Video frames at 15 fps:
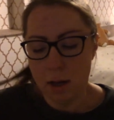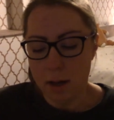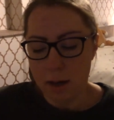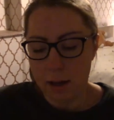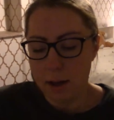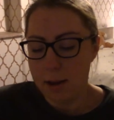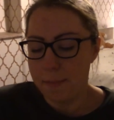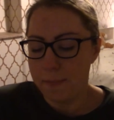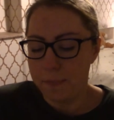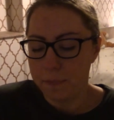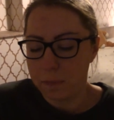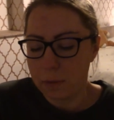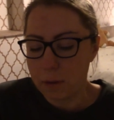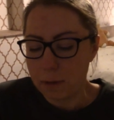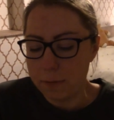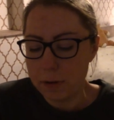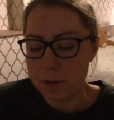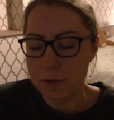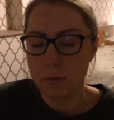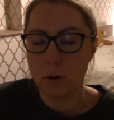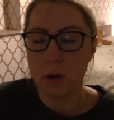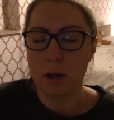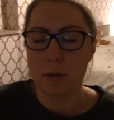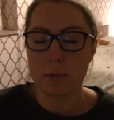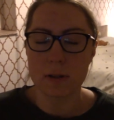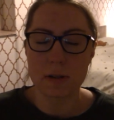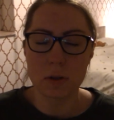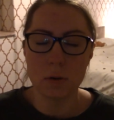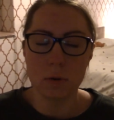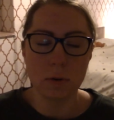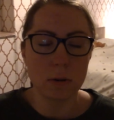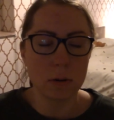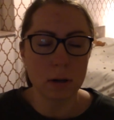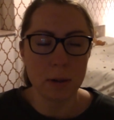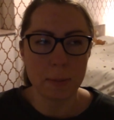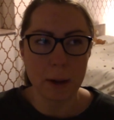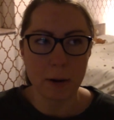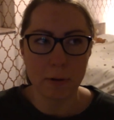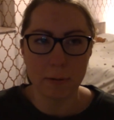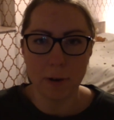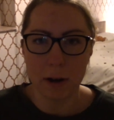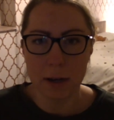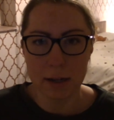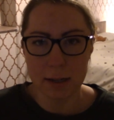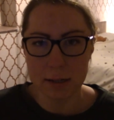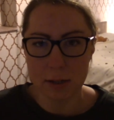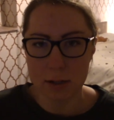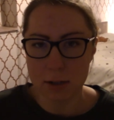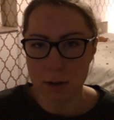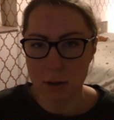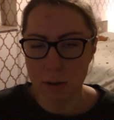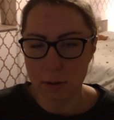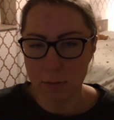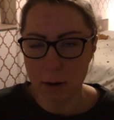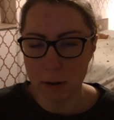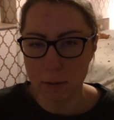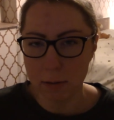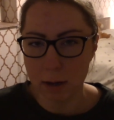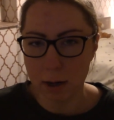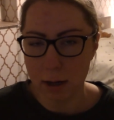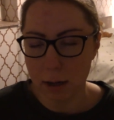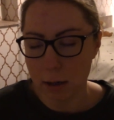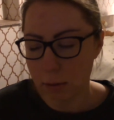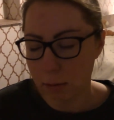First of all, I was so petrified to start the round. Like I